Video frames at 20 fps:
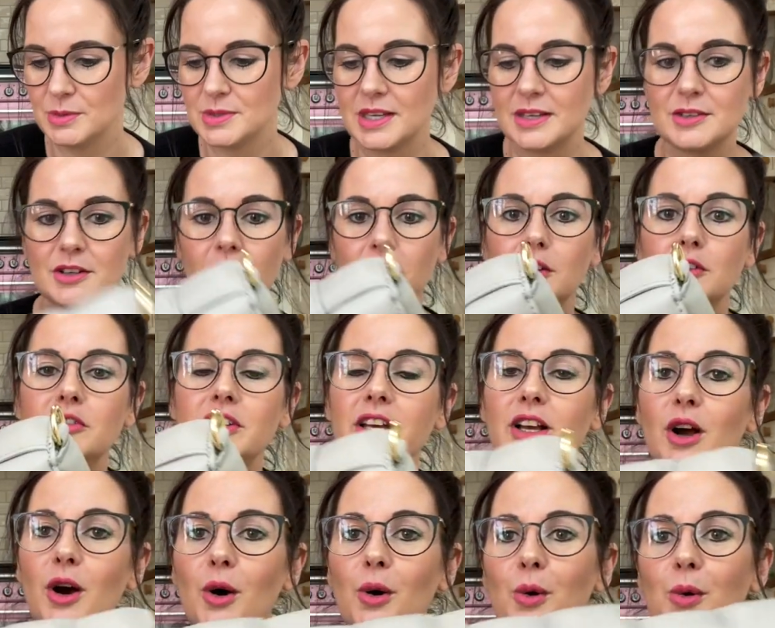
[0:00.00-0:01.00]
So it's got lovely
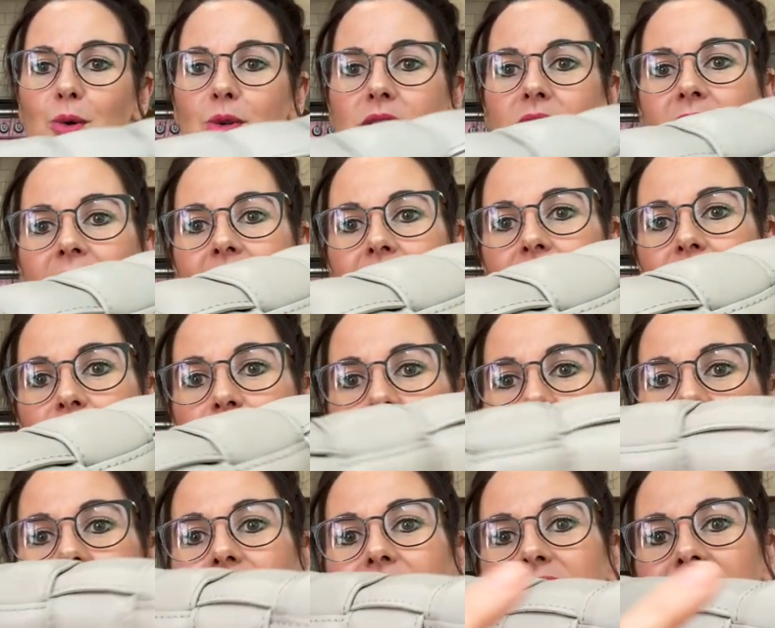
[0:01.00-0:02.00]
gold
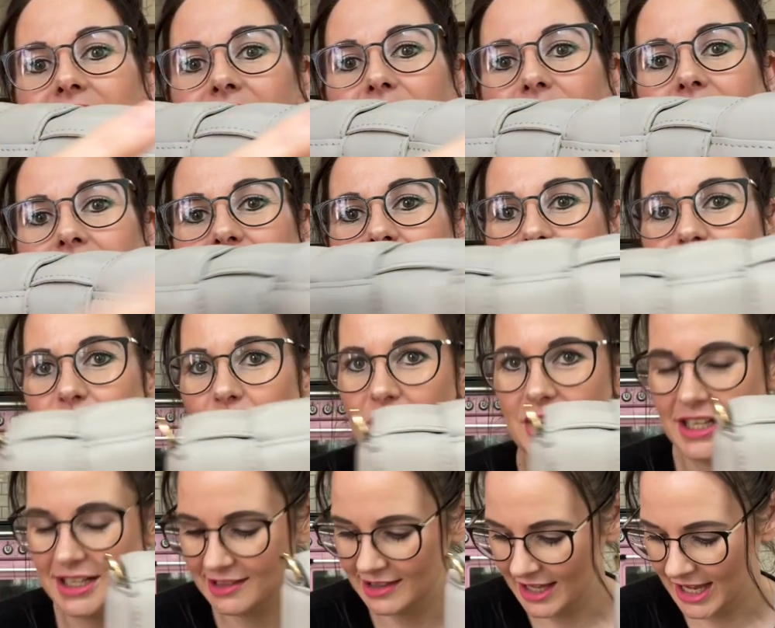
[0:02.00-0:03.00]
D-rings on
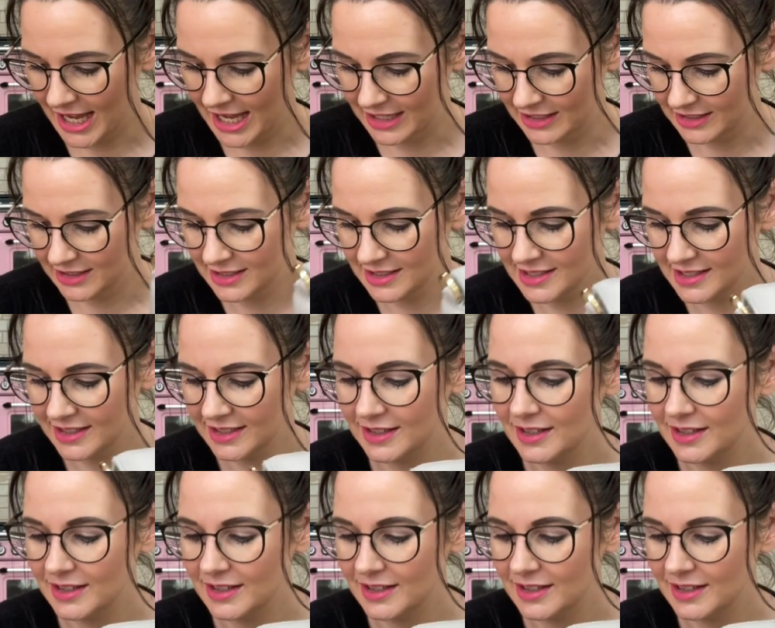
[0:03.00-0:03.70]
either end.